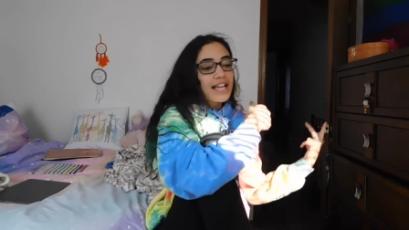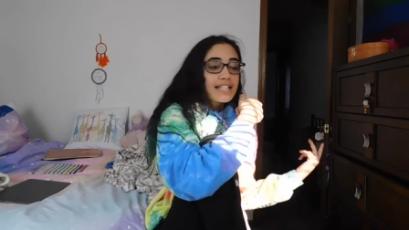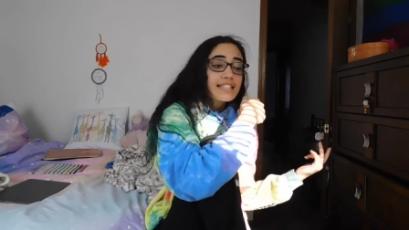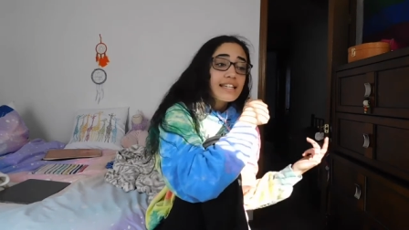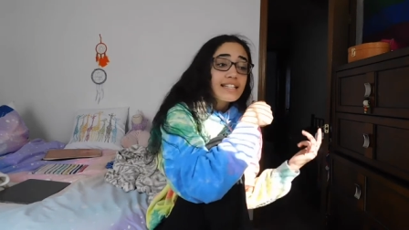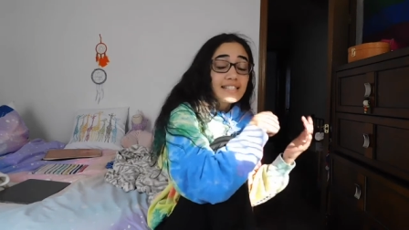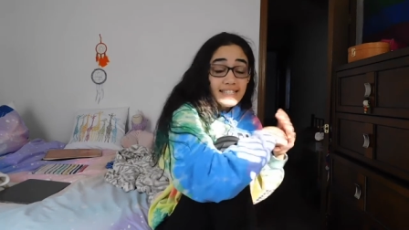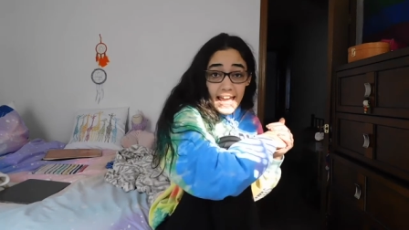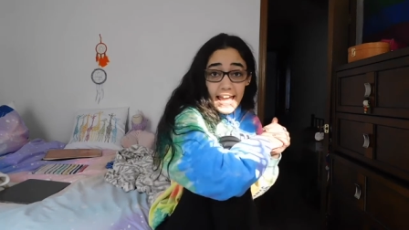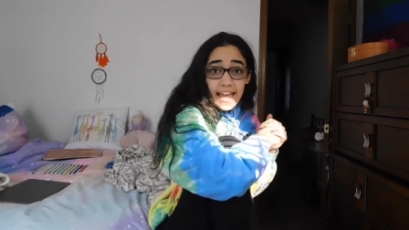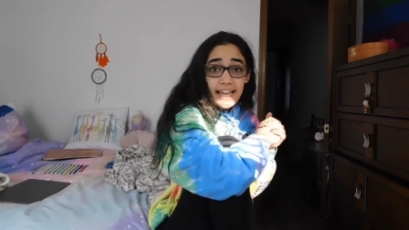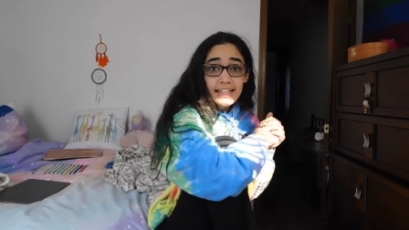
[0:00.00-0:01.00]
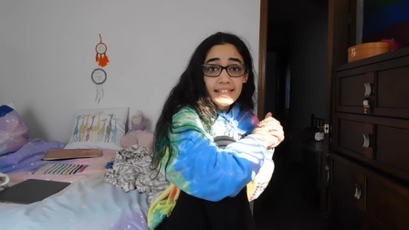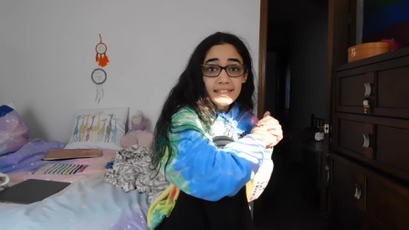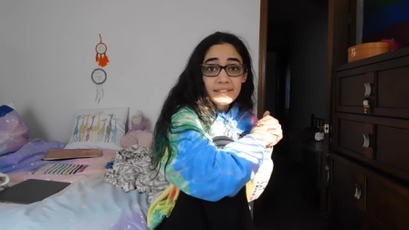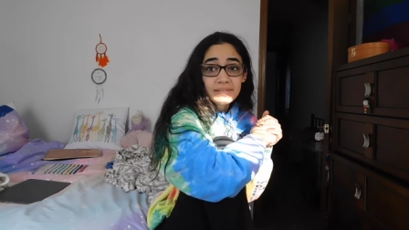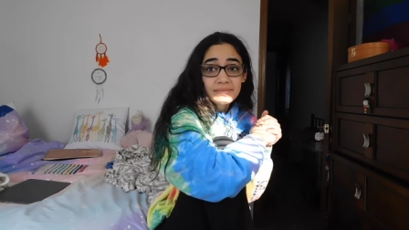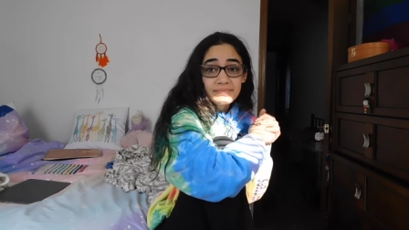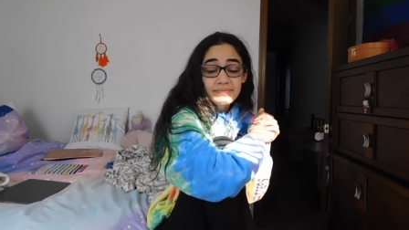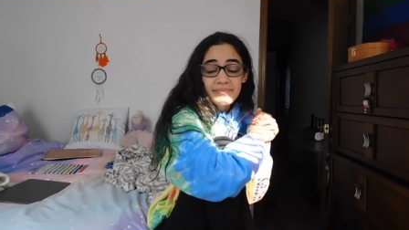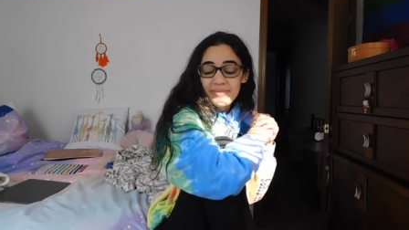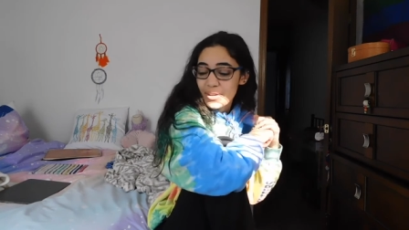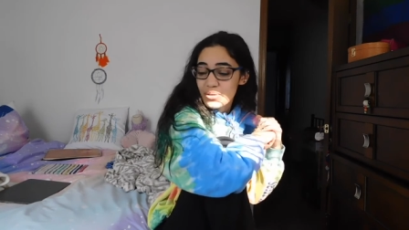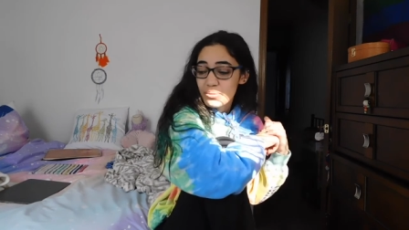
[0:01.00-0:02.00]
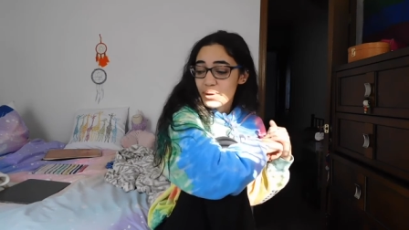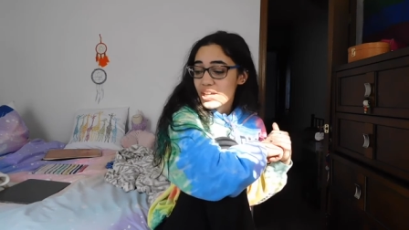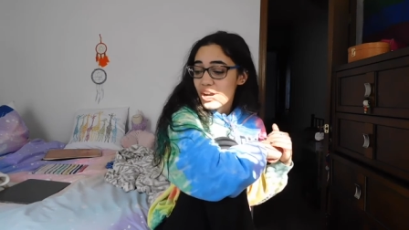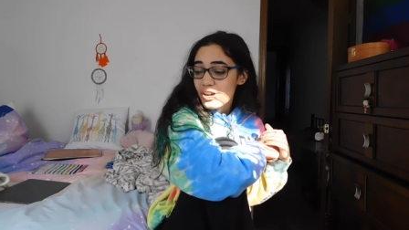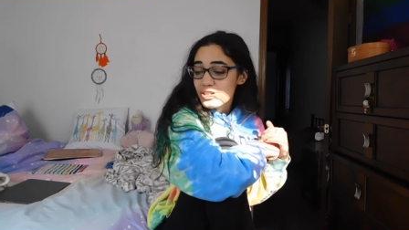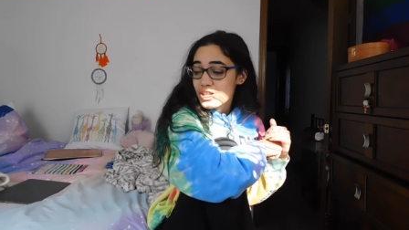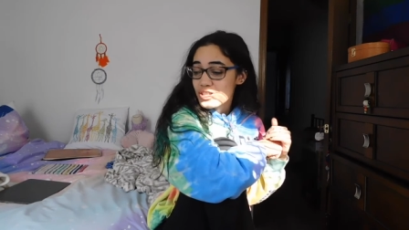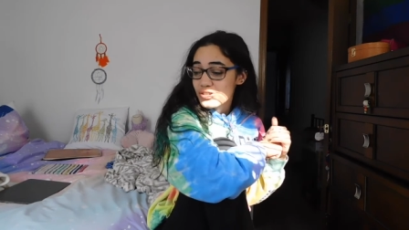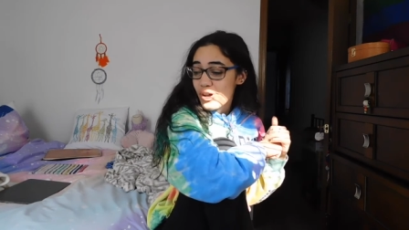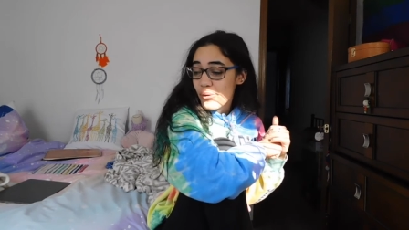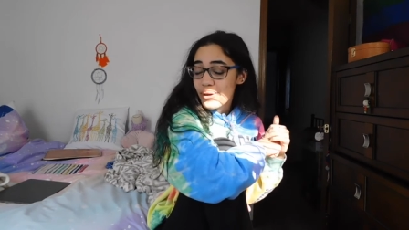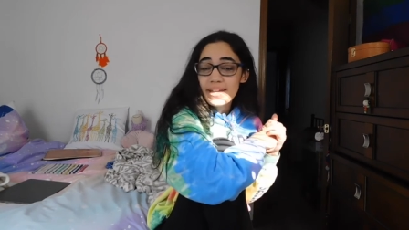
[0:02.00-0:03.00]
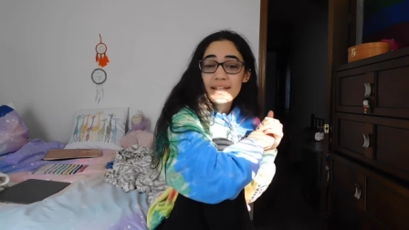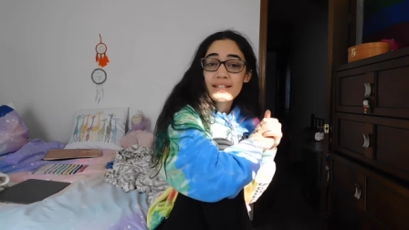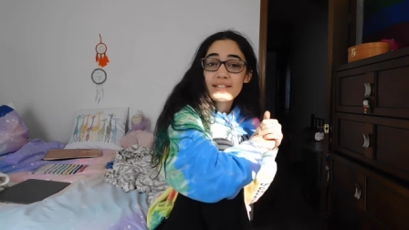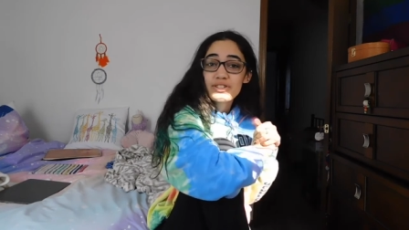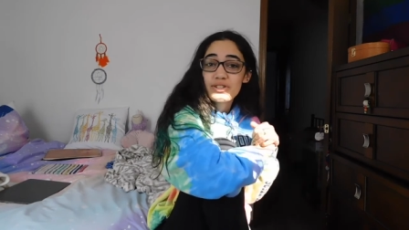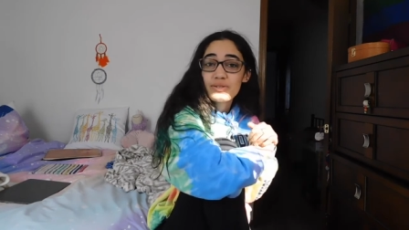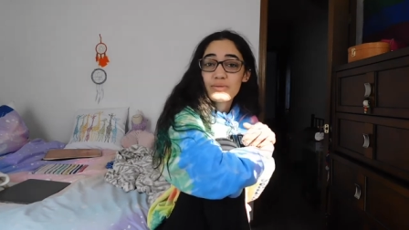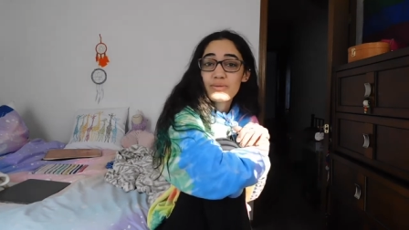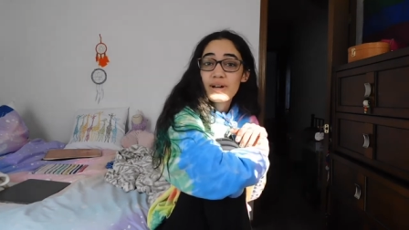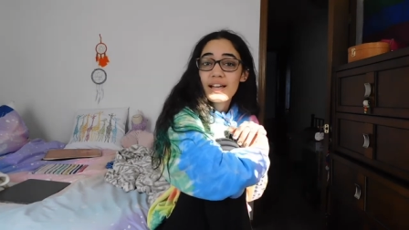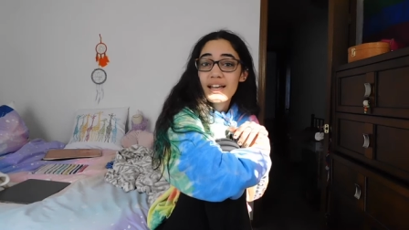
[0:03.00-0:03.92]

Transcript: Today, we are just going to